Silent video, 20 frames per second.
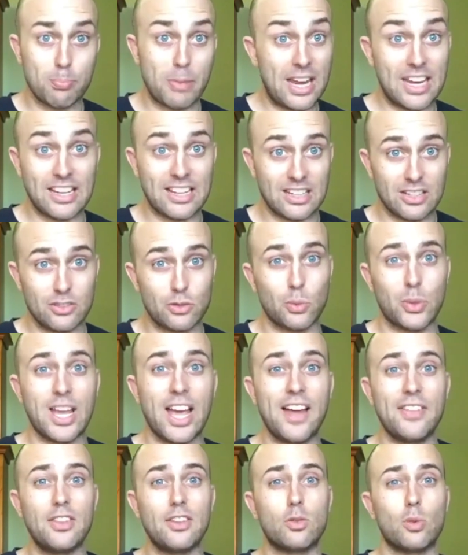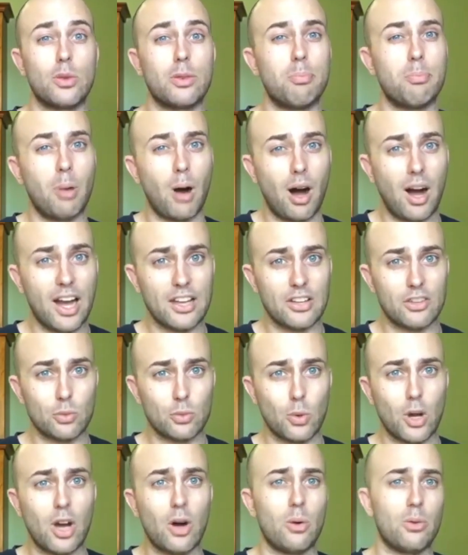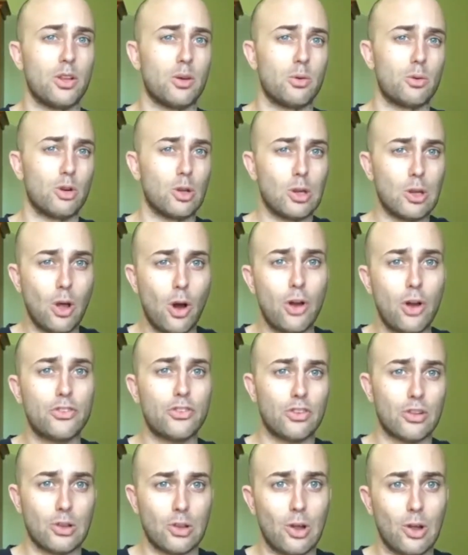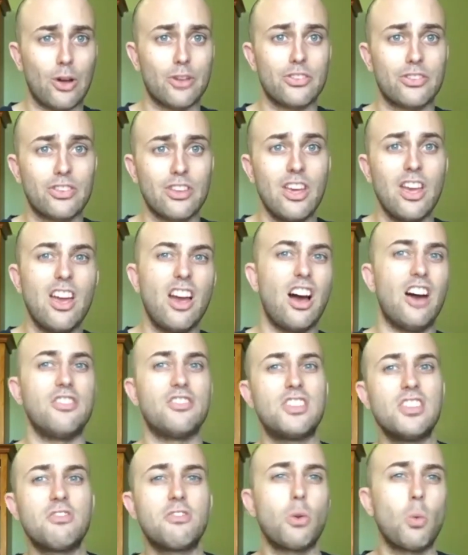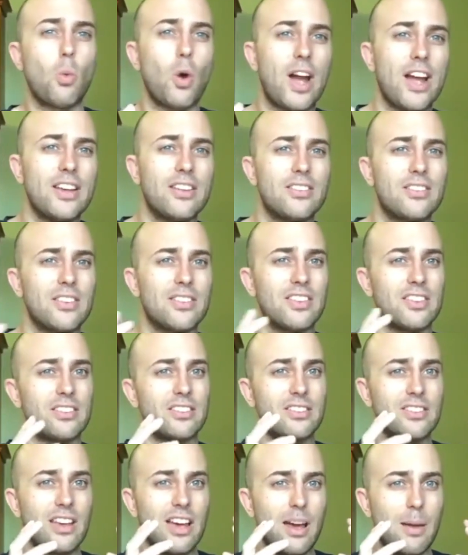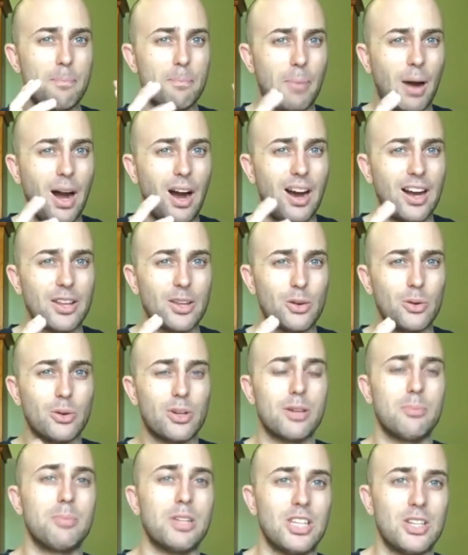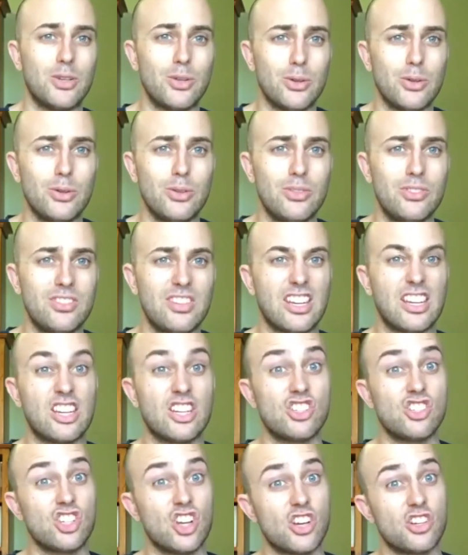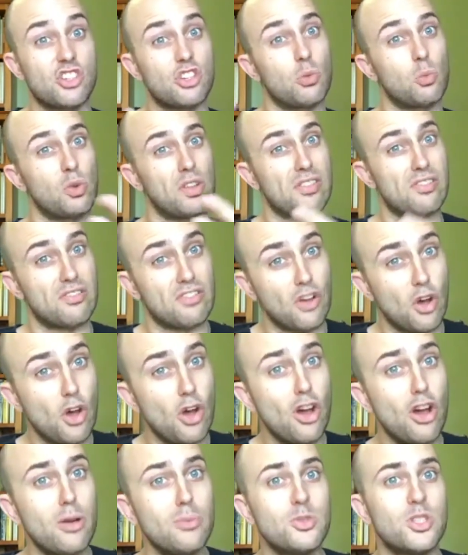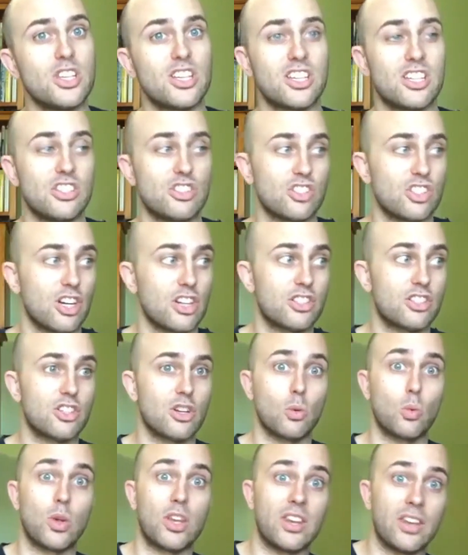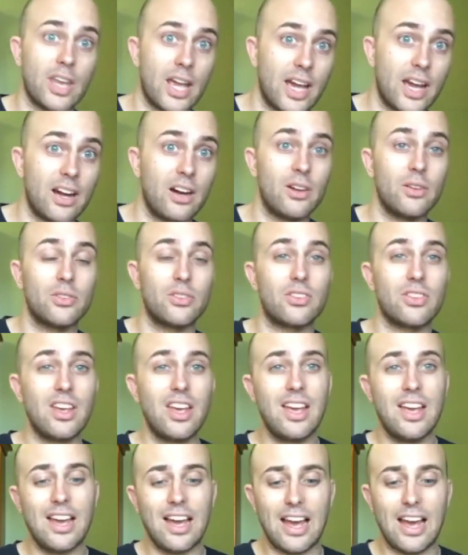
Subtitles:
meanings. We had this with by as well. There were lots and lots of different ways that this particle can be used in conjunction with verbs, in conjunction with nouns.